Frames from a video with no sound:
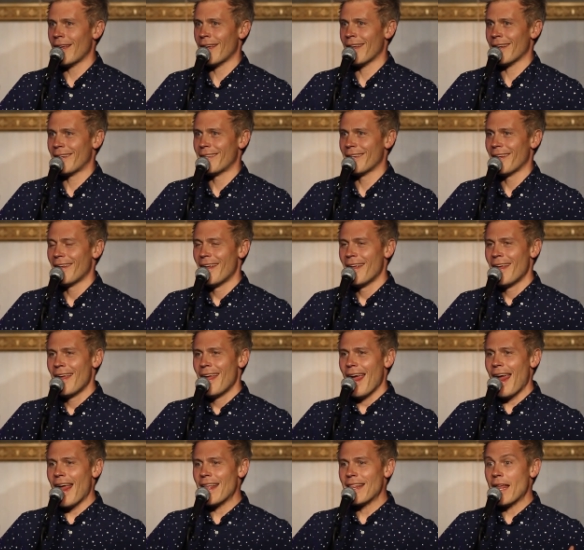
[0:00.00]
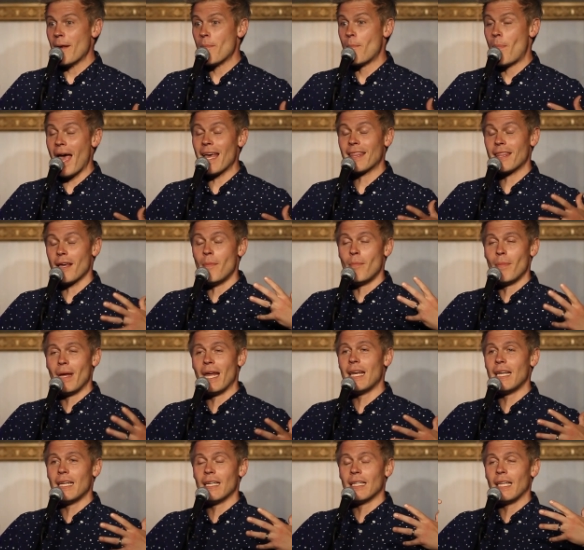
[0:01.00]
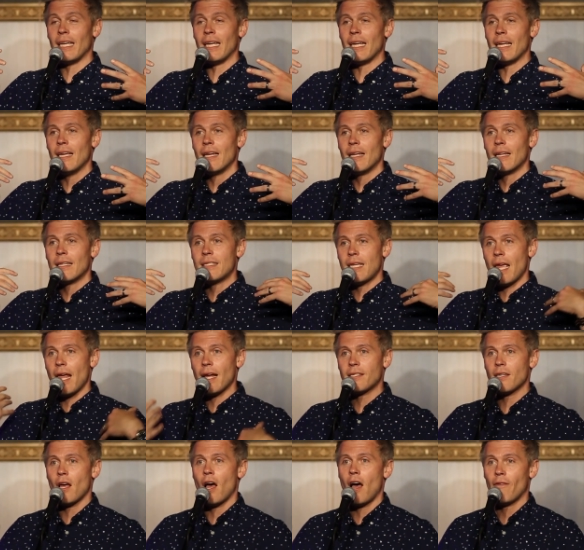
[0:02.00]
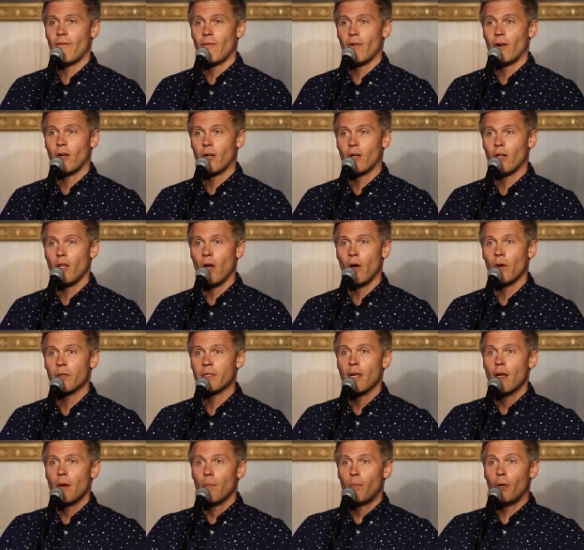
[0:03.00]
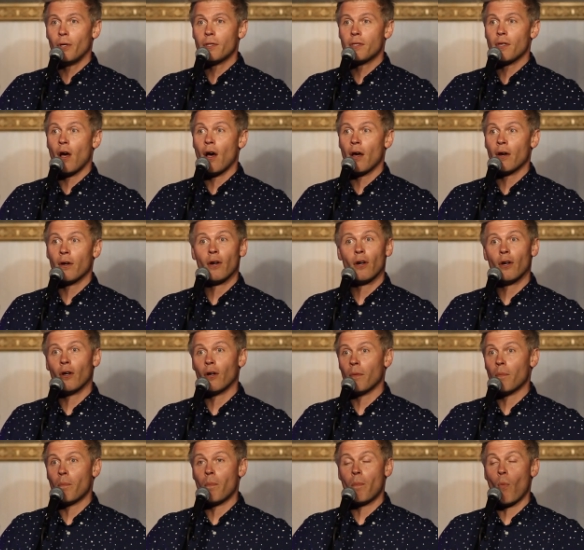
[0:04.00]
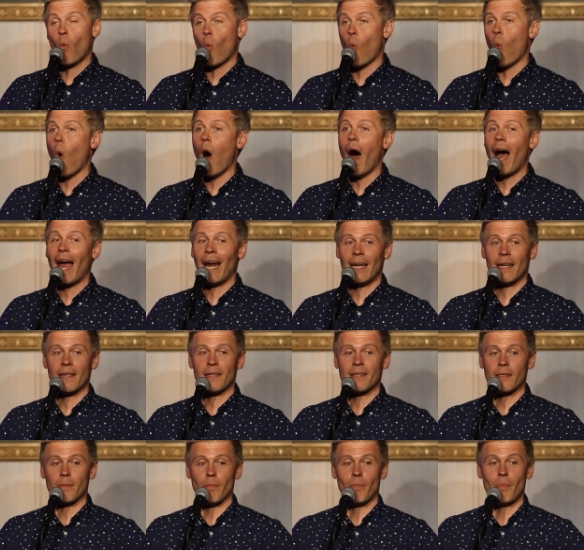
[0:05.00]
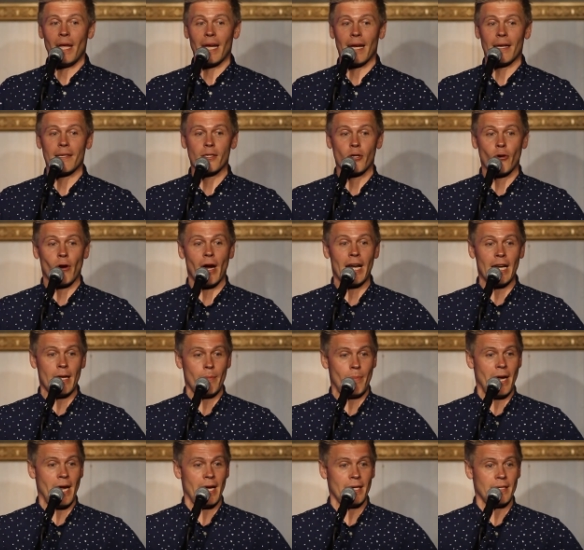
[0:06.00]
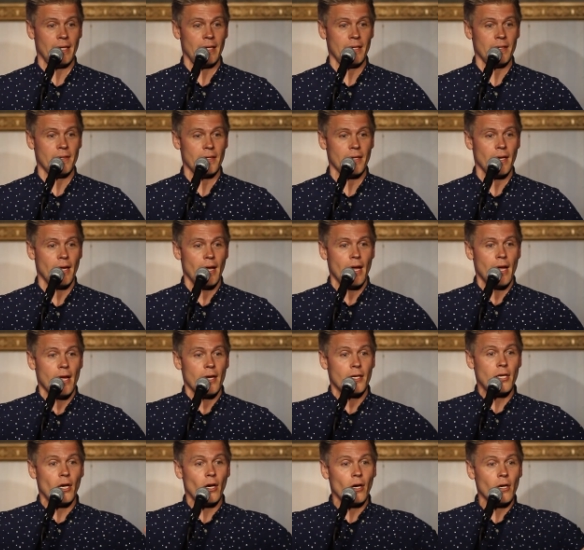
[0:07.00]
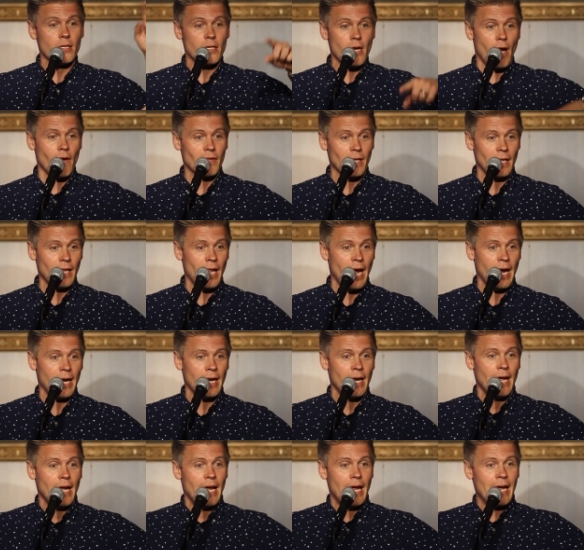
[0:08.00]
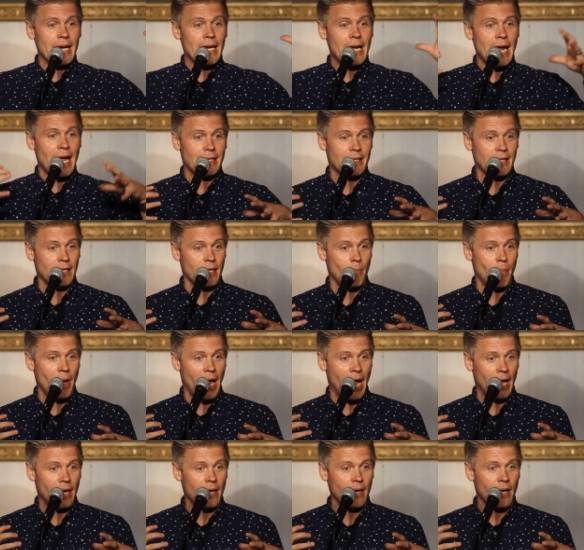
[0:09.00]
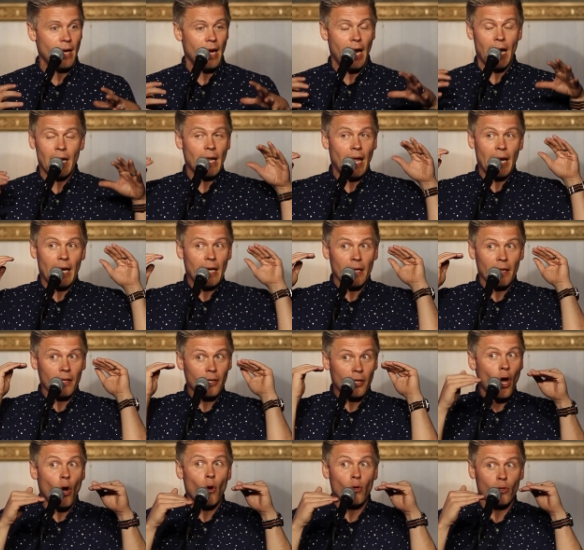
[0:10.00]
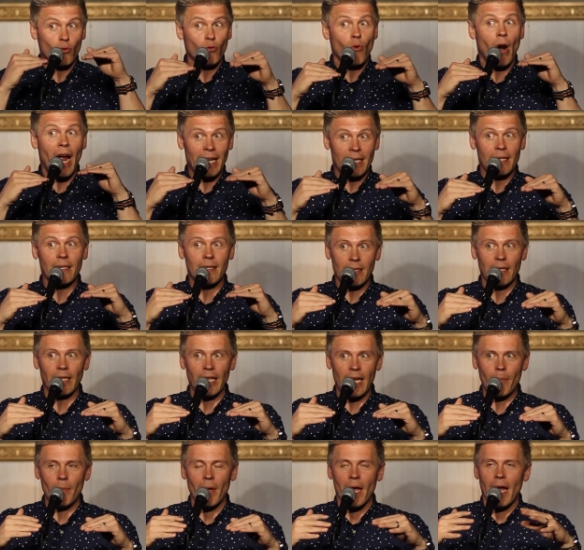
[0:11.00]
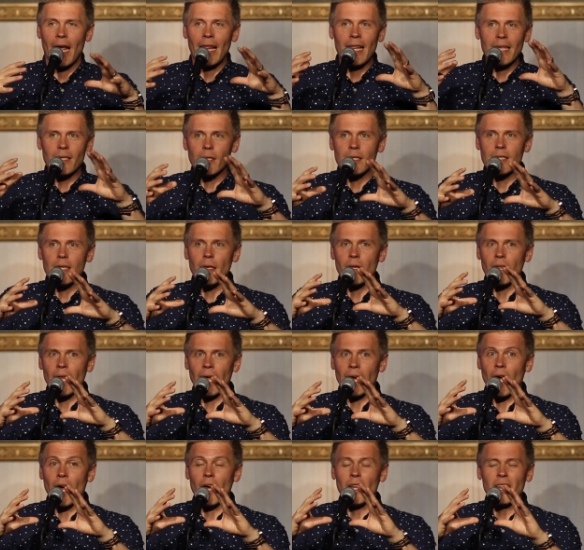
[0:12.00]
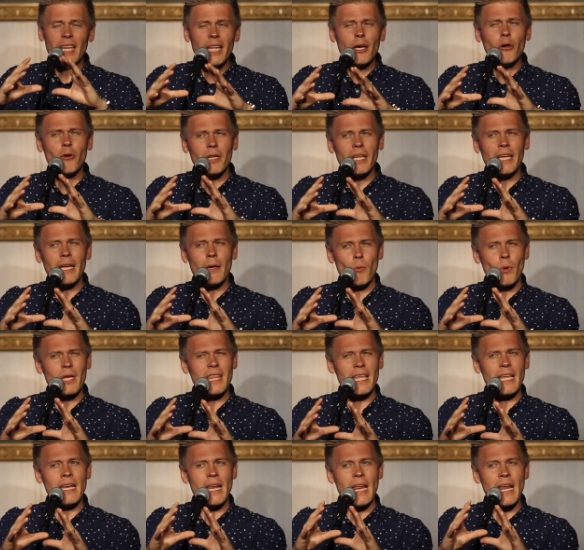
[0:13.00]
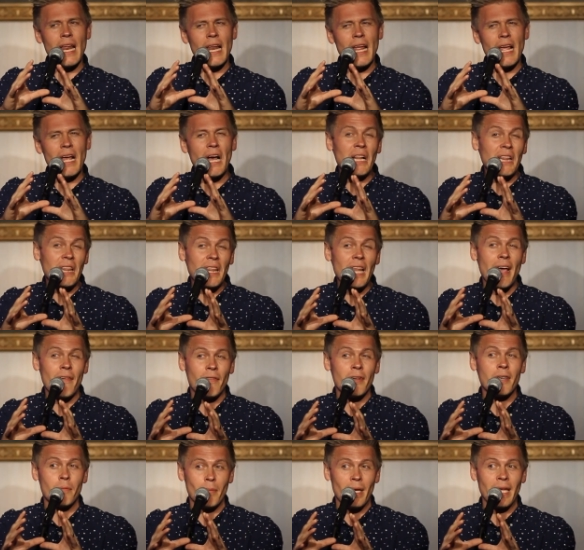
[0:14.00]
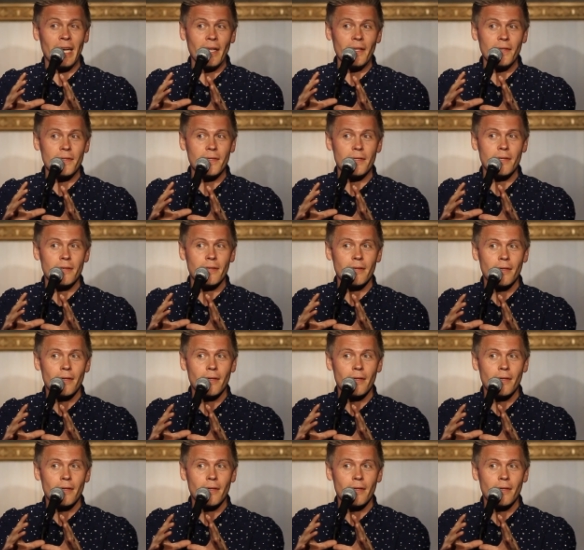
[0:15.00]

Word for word: and and then Beth immediately takes off her clothes, puts on her widest, biggest granny panties, turns off the light, and gets into bed and like goes right to sleep. And this is the, like literally within 11 minutes